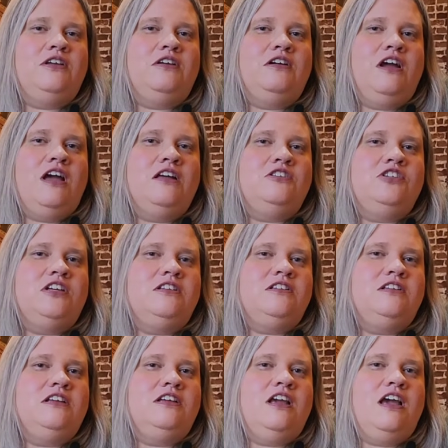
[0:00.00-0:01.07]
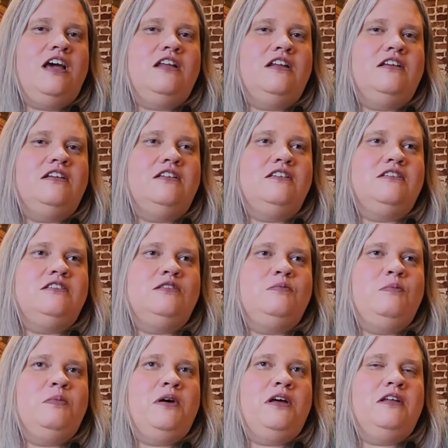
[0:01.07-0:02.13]
here at JT Hannah's.
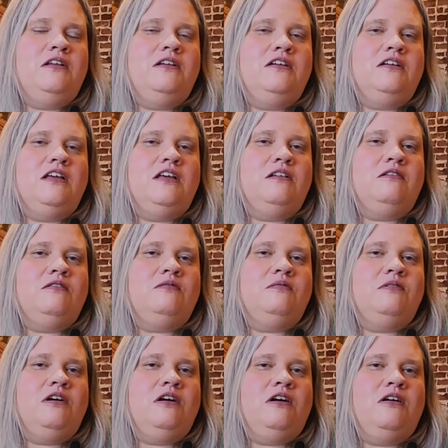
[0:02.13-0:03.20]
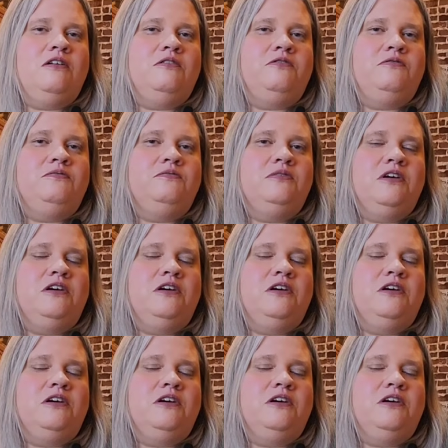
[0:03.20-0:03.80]
But again, our